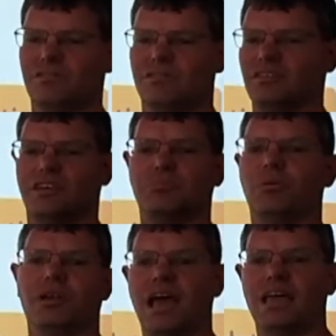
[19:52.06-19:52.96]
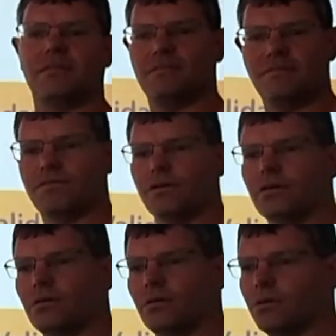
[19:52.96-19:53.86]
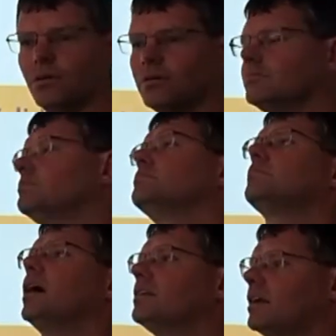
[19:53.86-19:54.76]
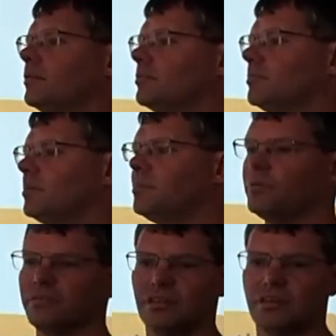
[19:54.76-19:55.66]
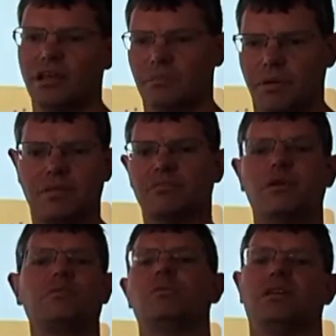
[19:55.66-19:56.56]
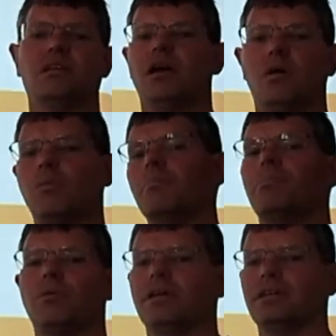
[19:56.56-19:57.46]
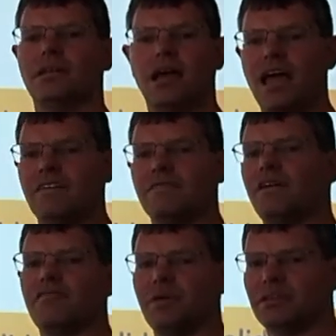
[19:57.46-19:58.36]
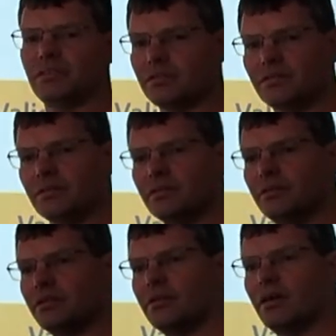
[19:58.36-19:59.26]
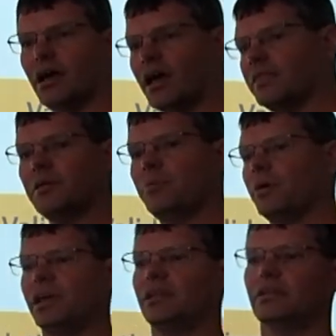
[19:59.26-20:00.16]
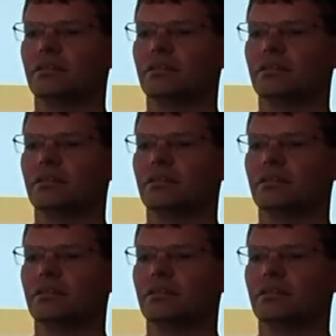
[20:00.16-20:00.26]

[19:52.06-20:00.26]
6.8 foot, or I don't know, maybe they're supposed to put in 1.85 meters, and they put in